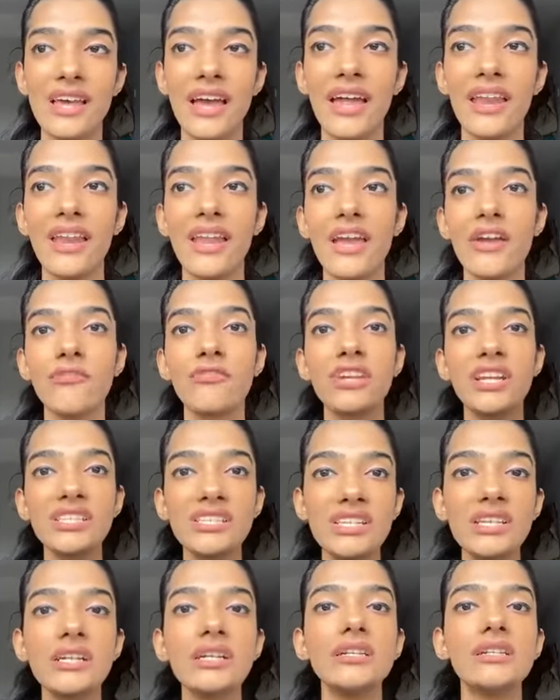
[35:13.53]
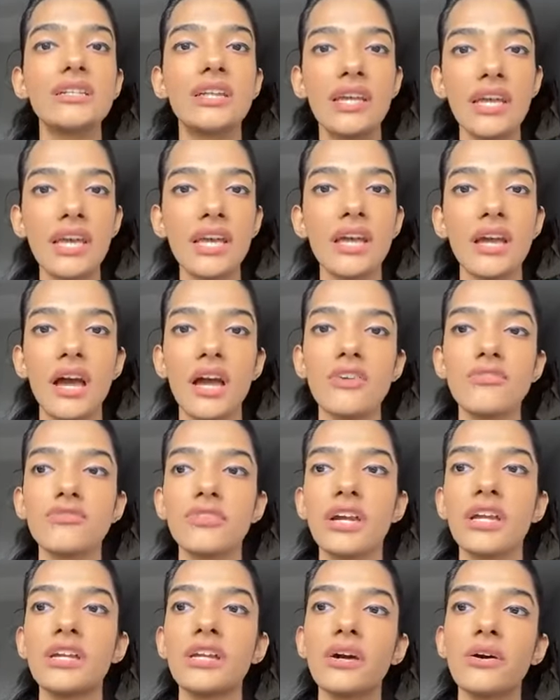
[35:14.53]
and every single day I
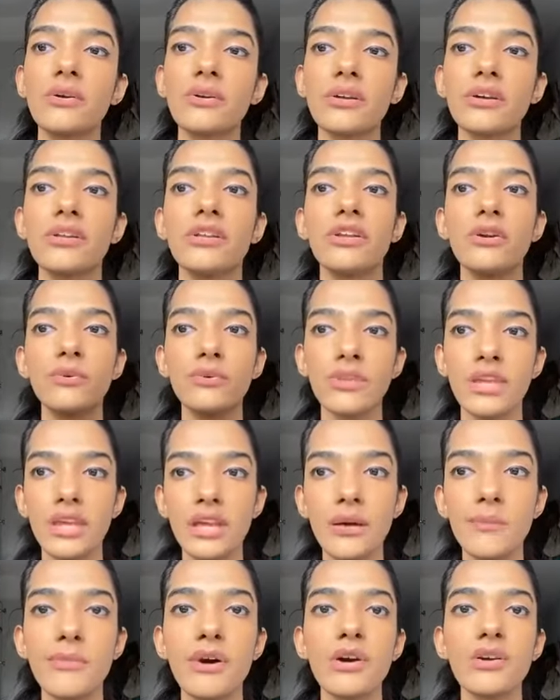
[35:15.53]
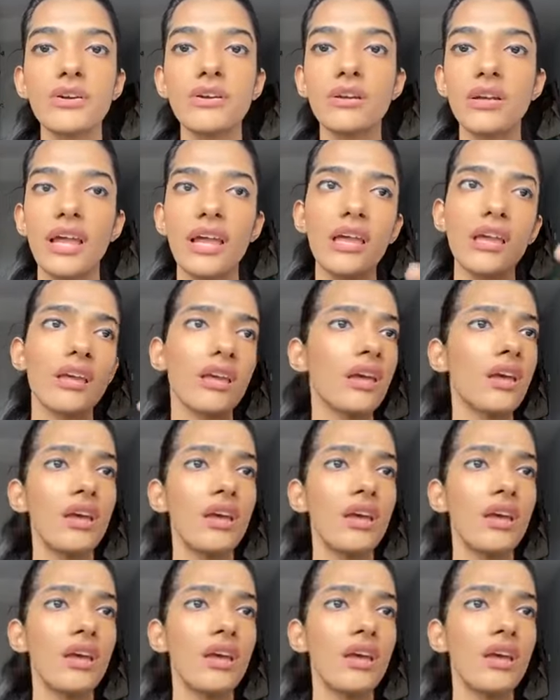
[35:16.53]
find out a new thing about like